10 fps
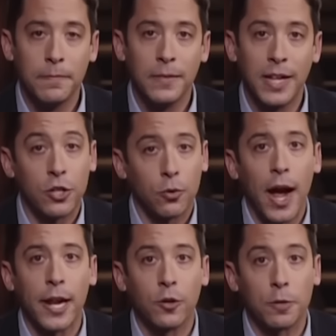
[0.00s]
That's the
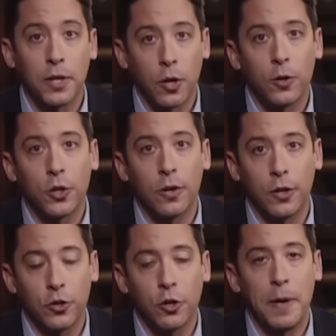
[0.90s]
rioters, but those are
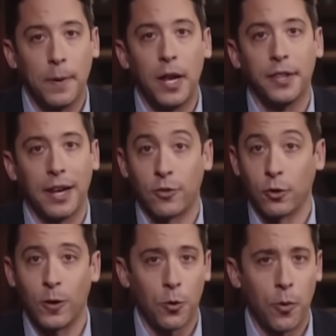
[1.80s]
people on the left. They're
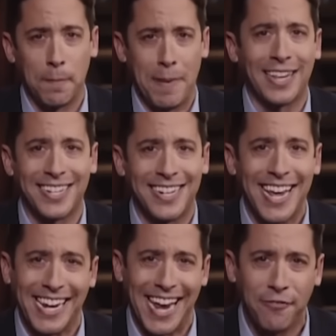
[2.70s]
also wearing
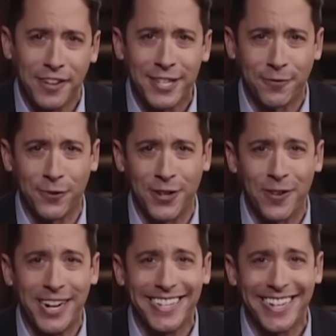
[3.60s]
Palestinian keffiyehs for some
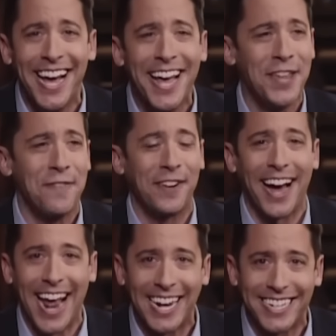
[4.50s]
reason. You've got
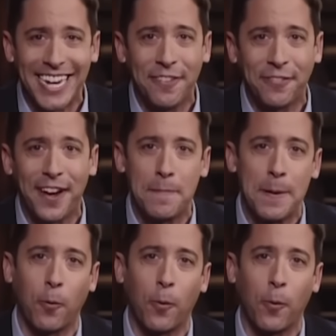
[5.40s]
Antifa, people